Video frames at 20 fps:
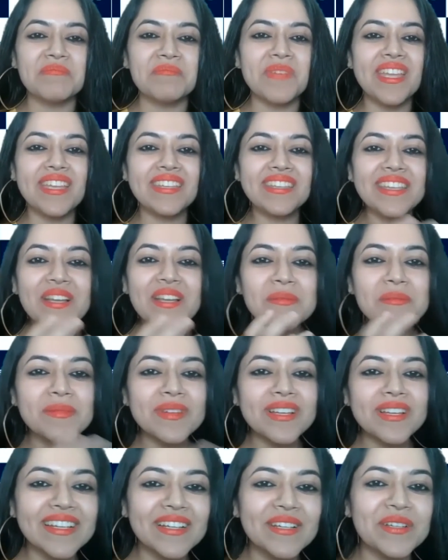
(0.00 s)
Making $1
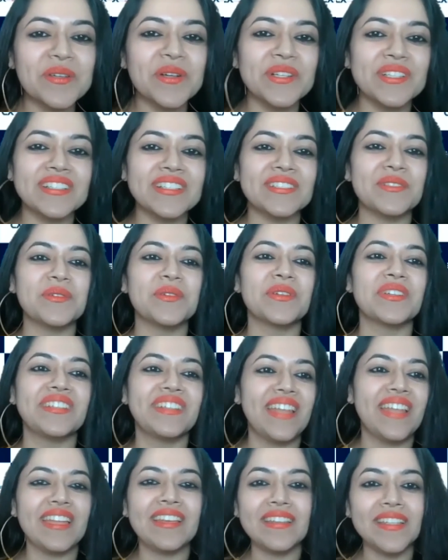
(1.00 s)
million
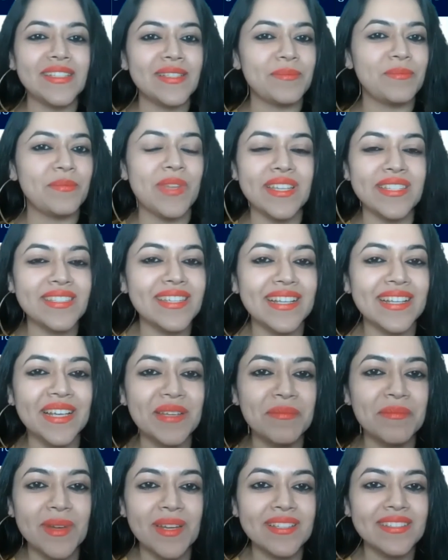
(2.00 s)
look 10
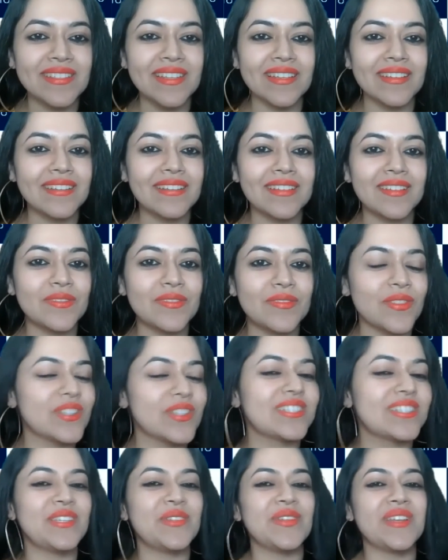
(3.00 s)
basically means that
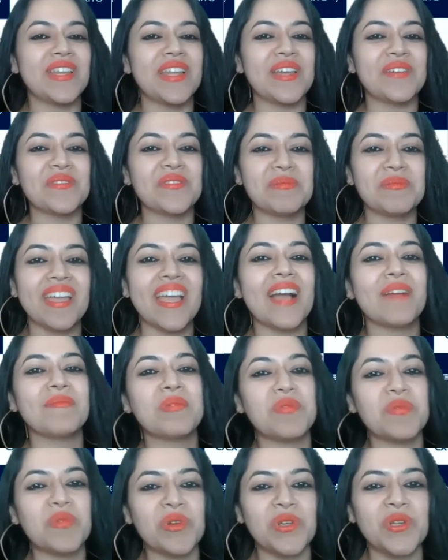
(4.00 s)
firstly you'll never be
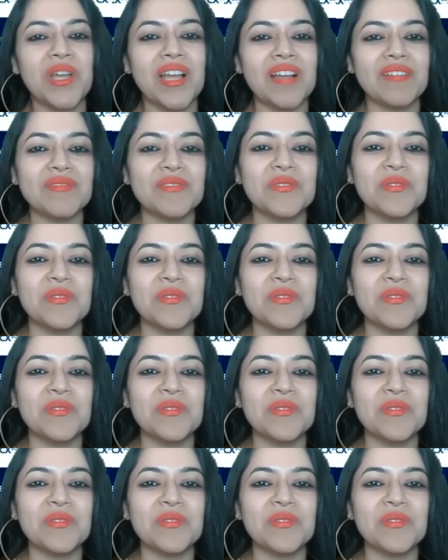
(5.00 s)
happy with what you have.